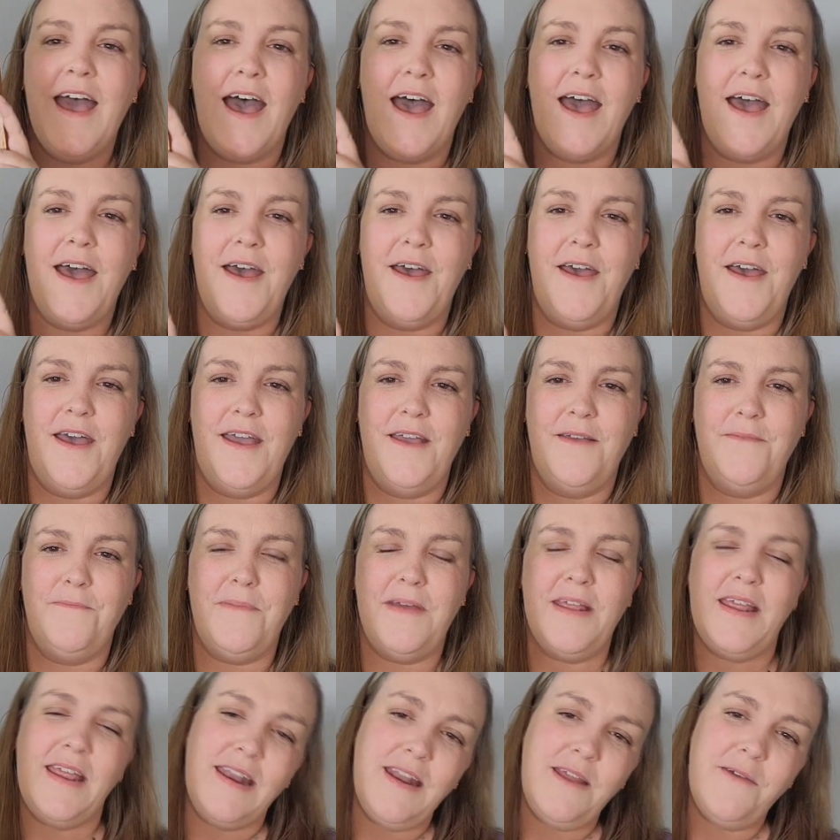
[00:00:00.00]

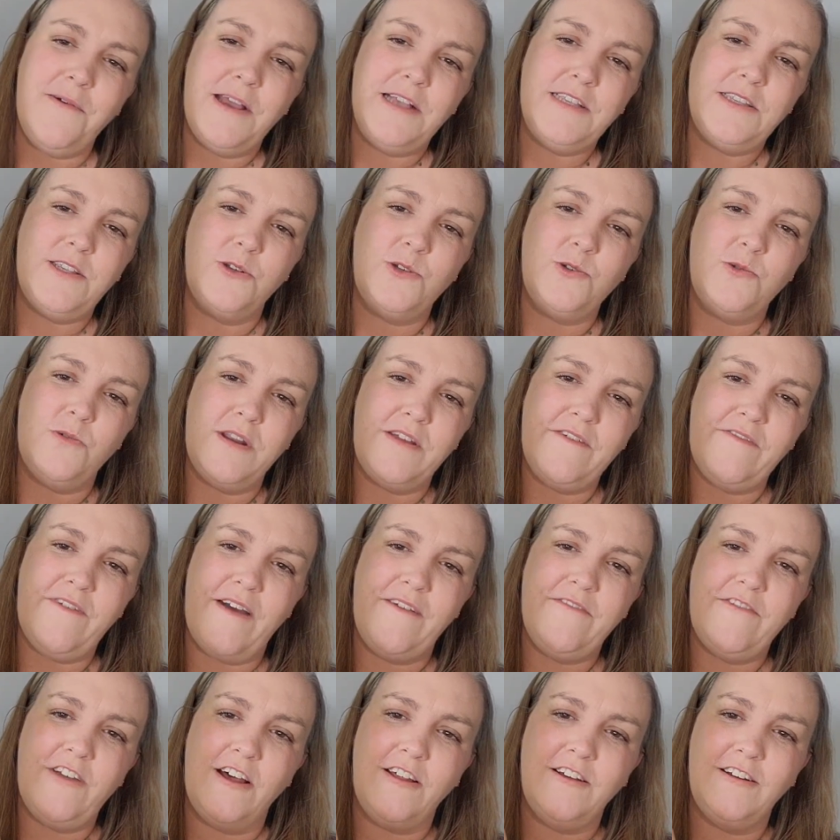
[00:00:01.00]
But anyway, so
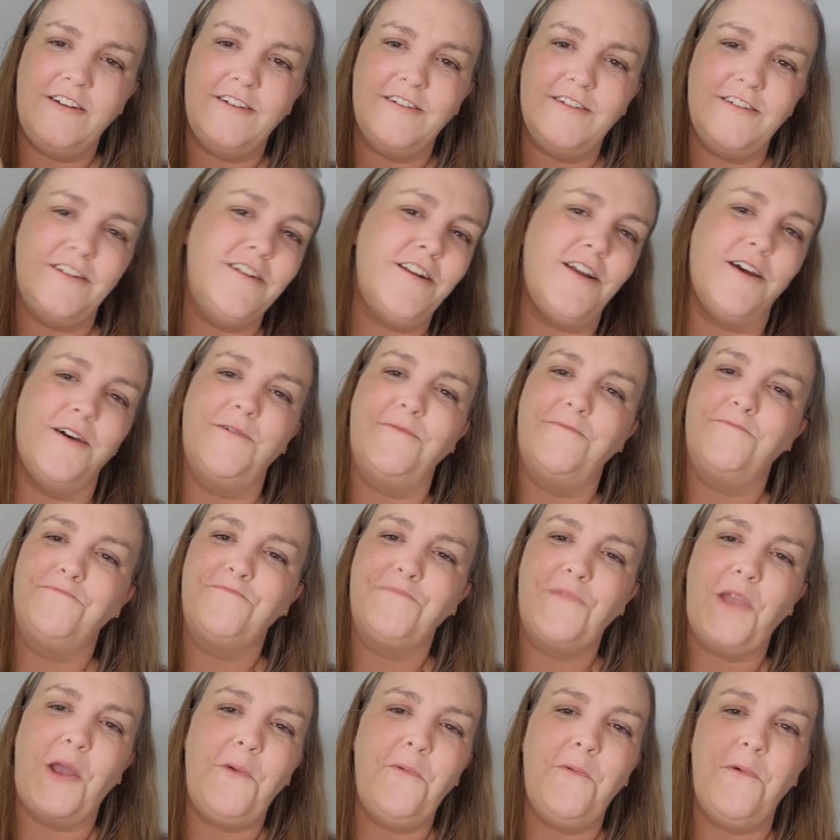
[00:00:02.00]
$25, you know,
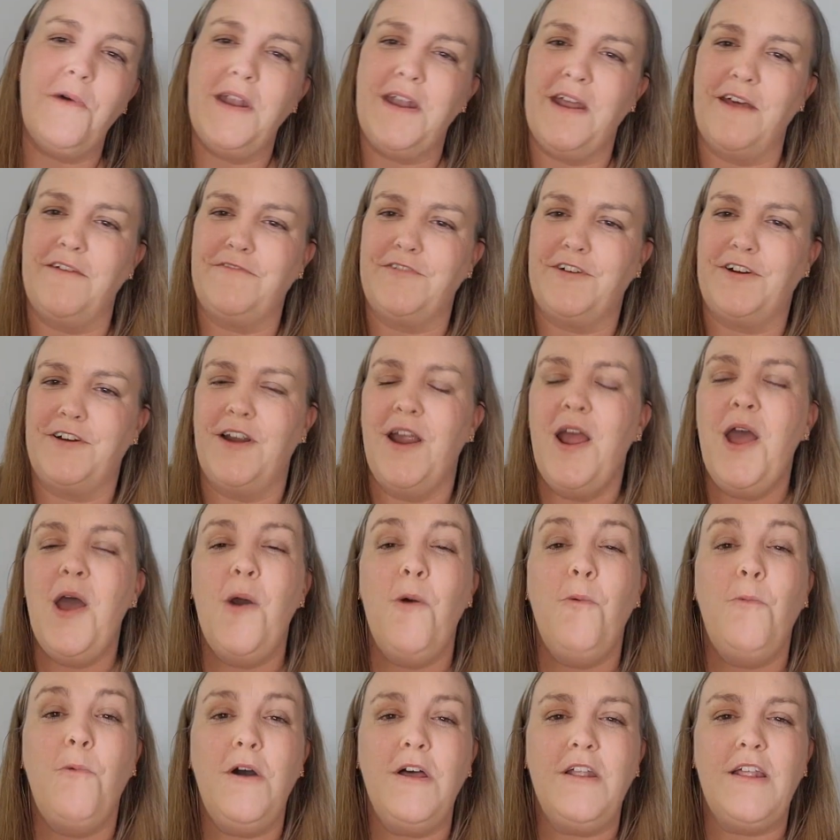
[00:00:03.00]
whatever.
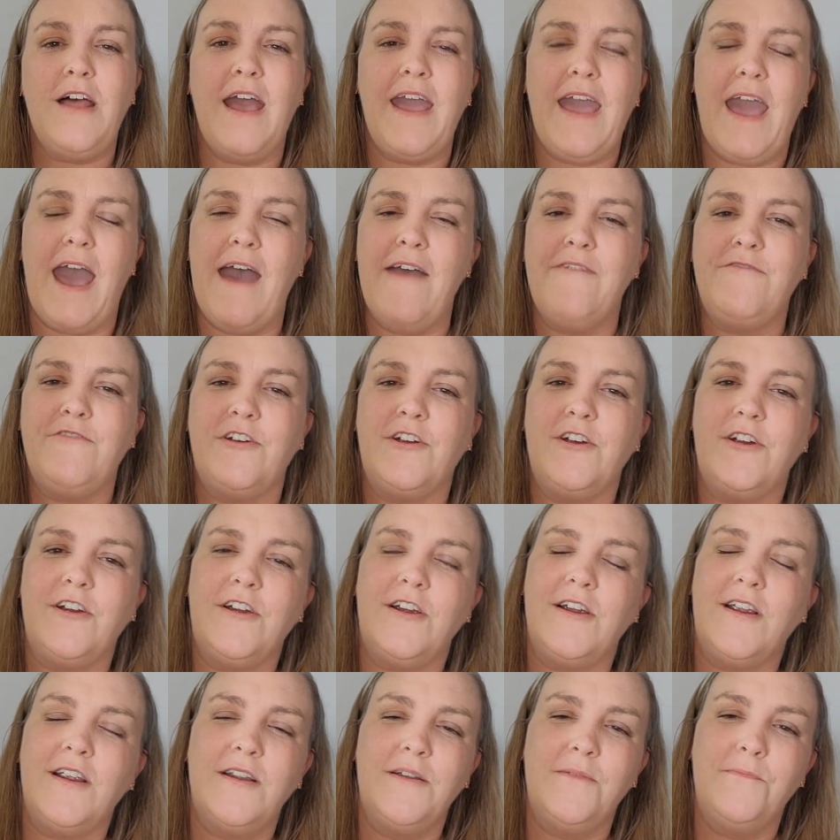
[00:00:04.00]
Will I
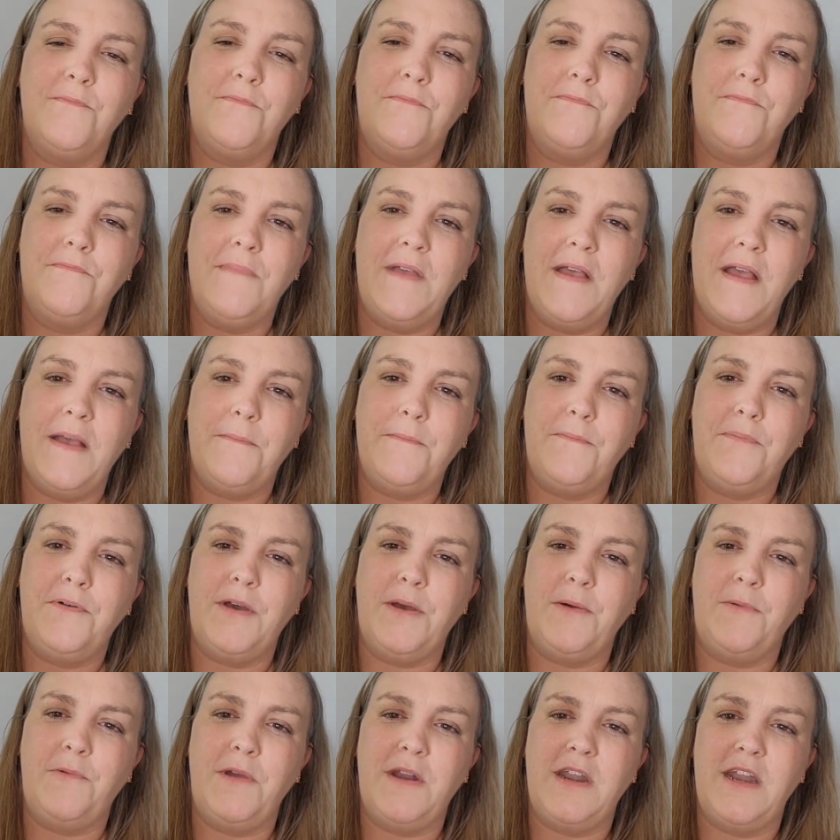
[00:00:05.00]
ever
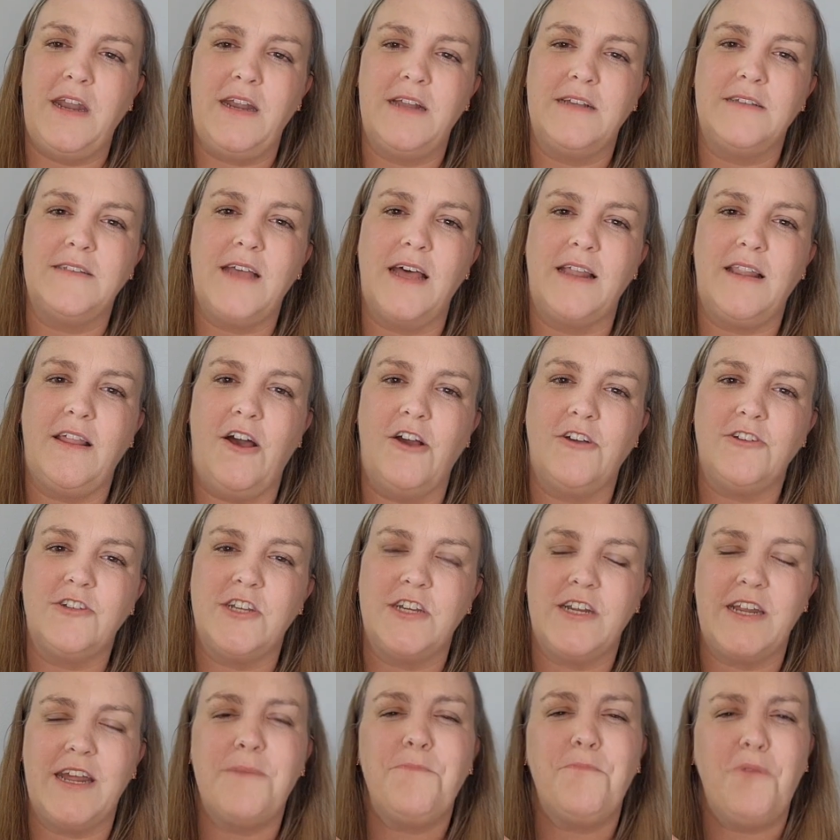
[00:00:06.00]
put one in a silent
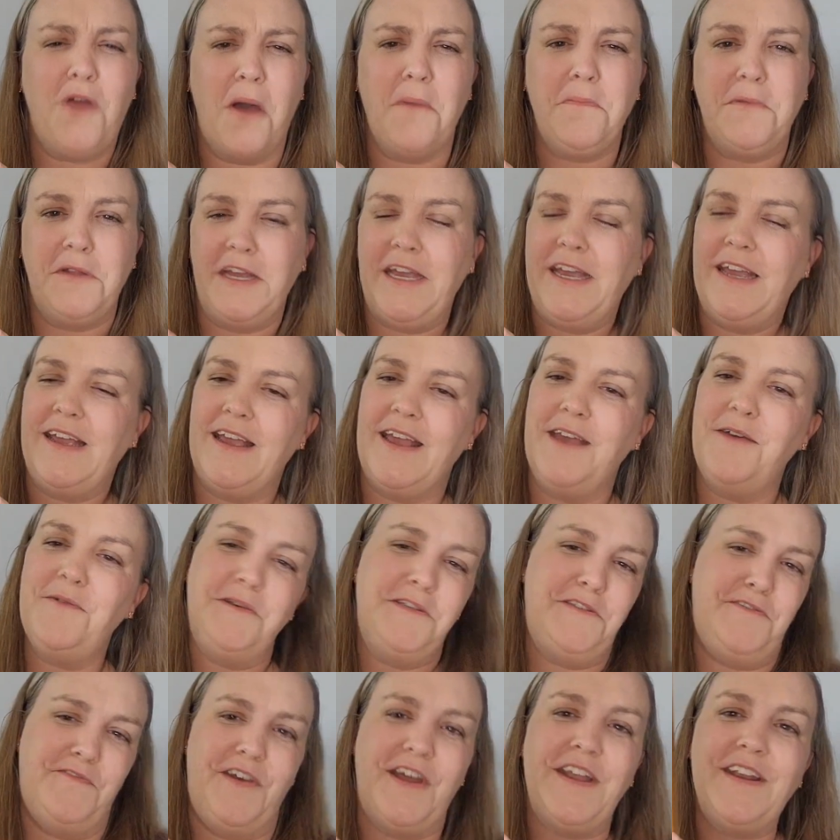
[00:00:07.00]
auction again? Probably. It
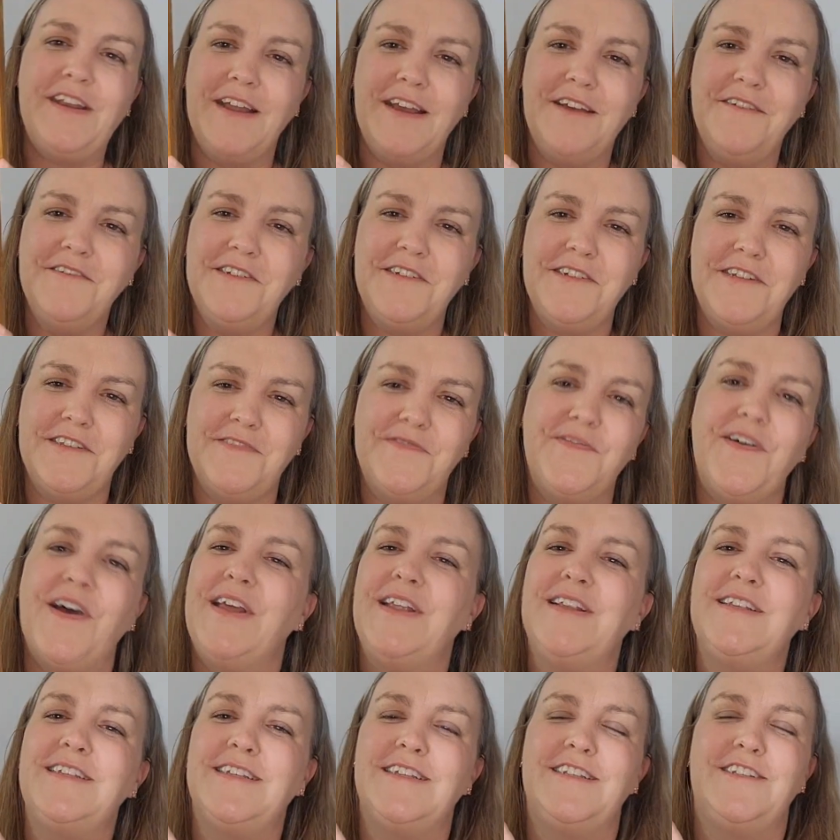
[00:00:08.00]
was fun. It was just
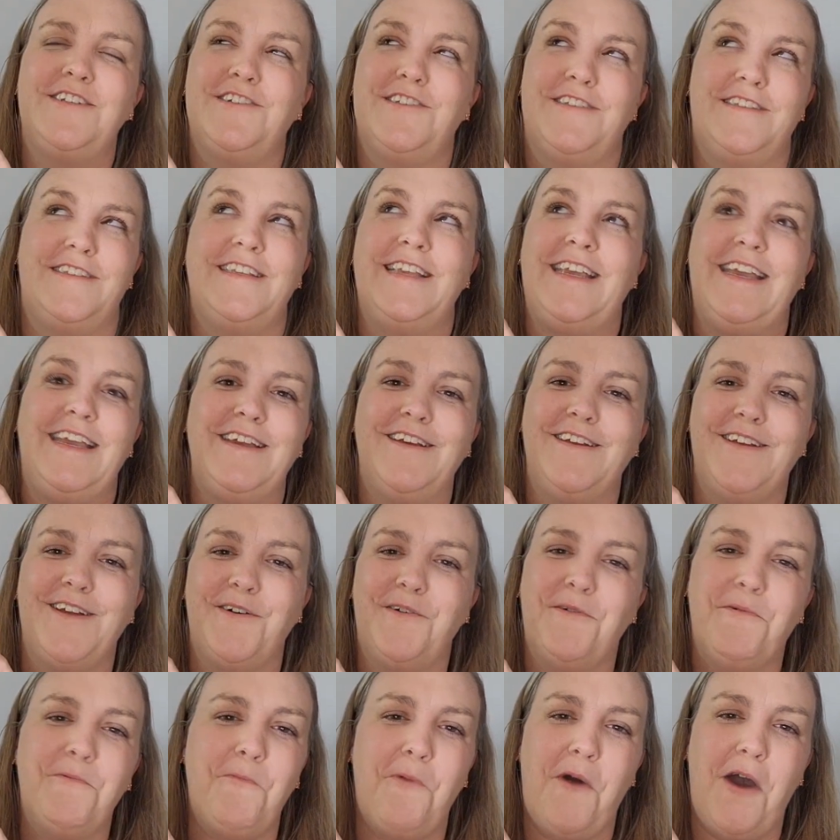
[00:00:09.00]
fun to just see, you
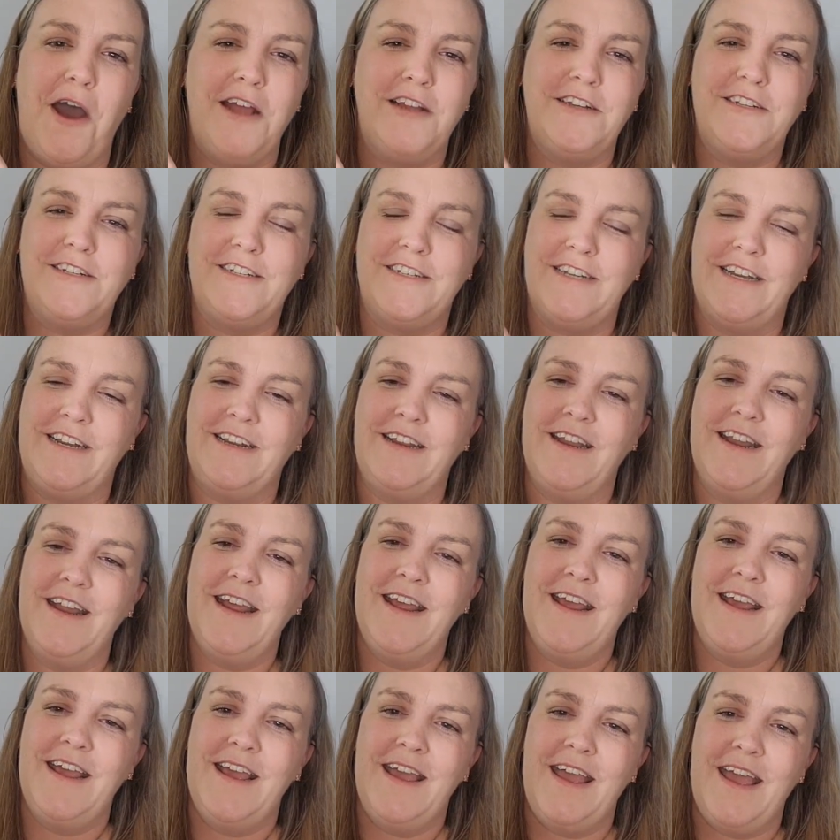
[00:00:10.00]
know, and watch and
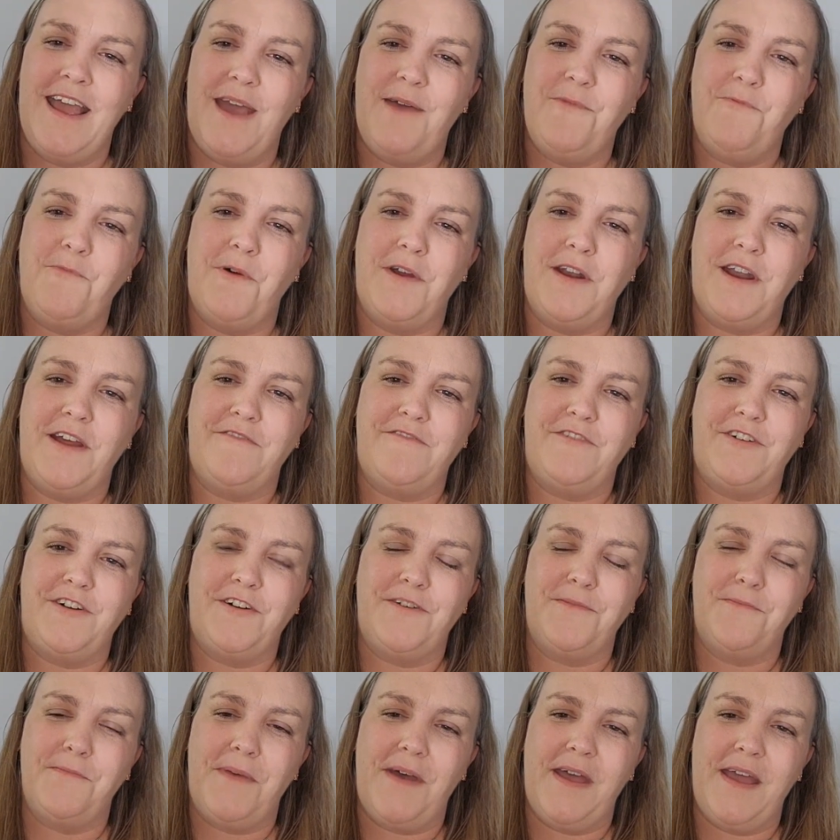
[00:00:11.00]

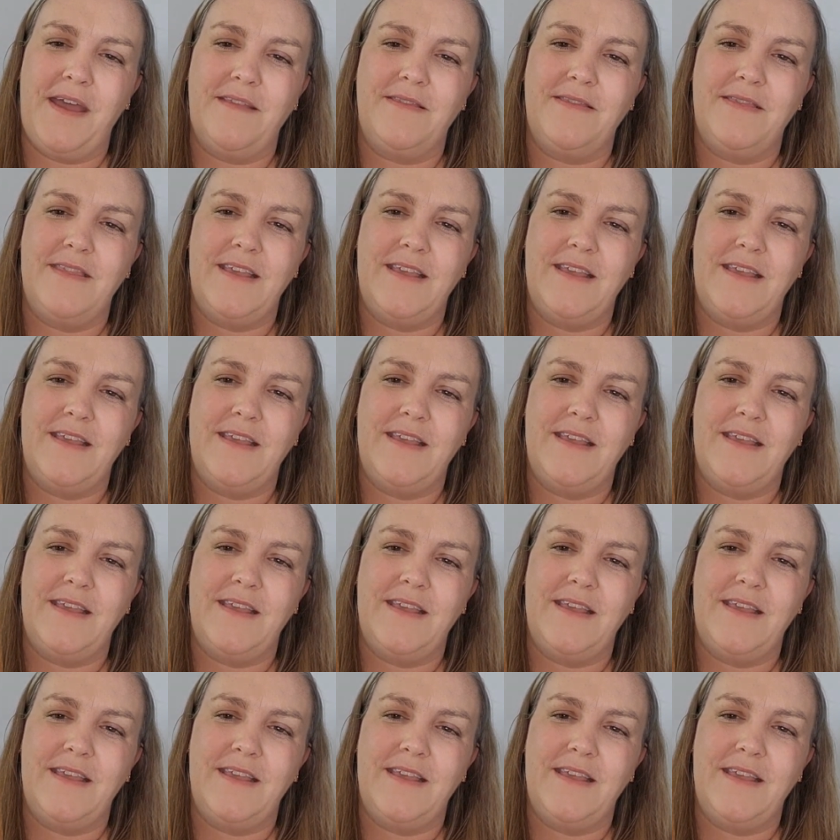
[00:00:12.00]
whatever. But